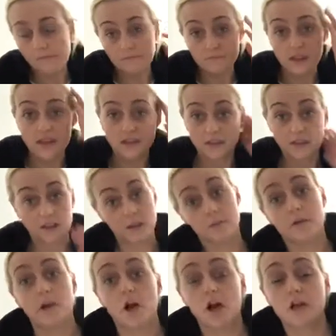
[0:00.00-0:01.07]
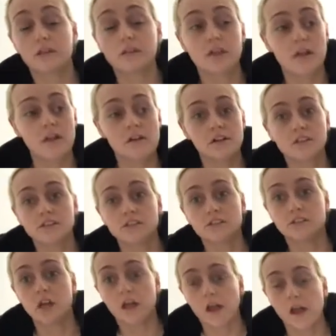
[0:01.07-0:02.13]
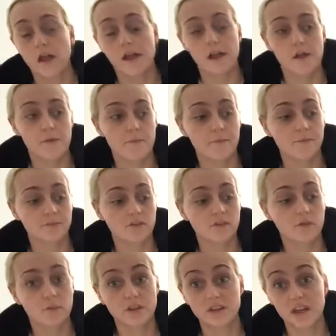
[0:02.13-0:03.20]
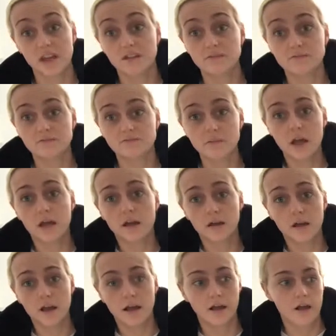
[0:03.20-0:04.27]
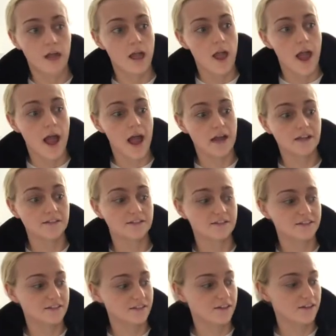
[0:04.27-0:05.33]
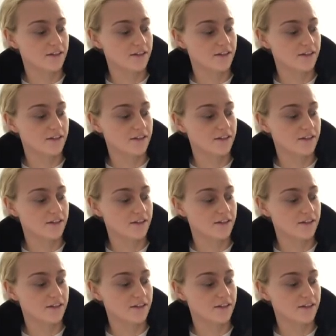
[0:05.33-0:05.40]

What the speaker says: basically because we're skin and